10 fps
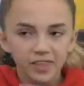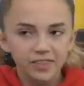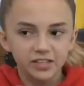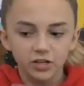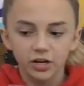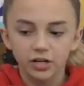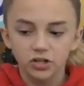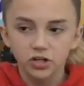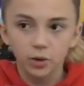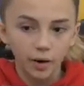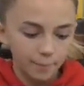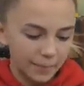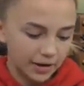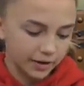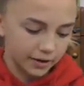these are gonna show up
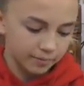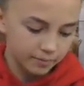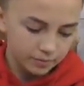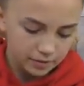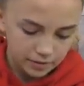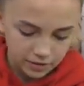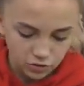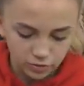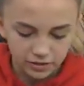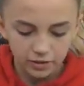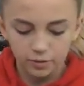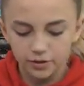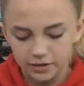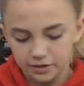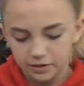better. Did you want the other
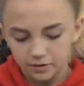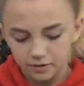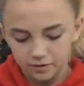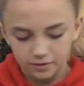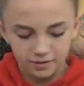one, Harley?